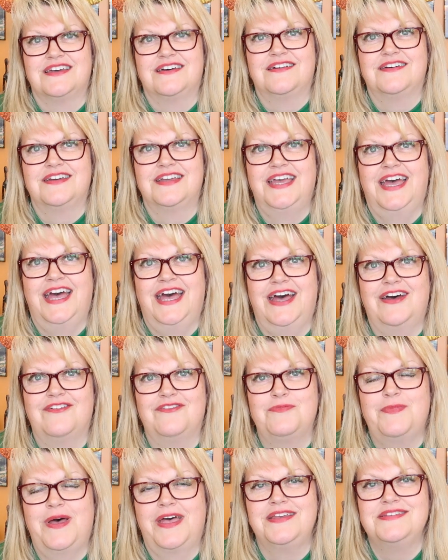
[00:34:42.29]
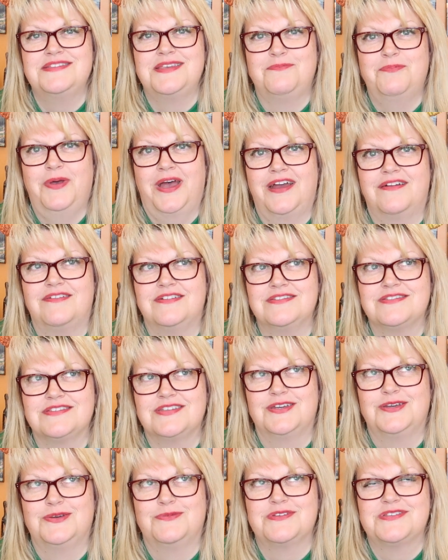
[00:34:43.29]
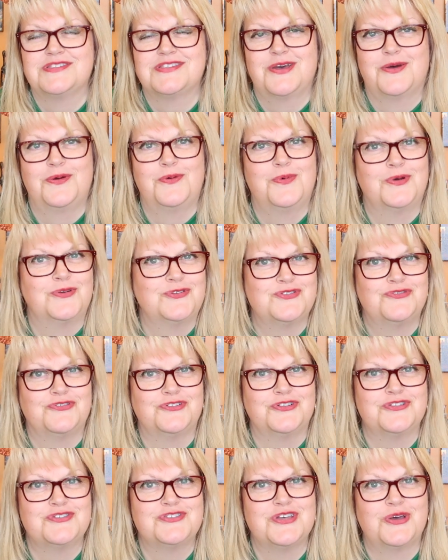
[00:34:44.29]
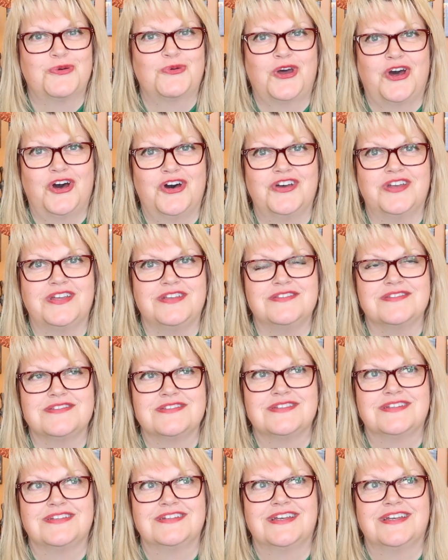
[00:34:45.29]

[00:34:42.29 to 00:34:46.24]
I have amazing parents who were so wonderful and so kind,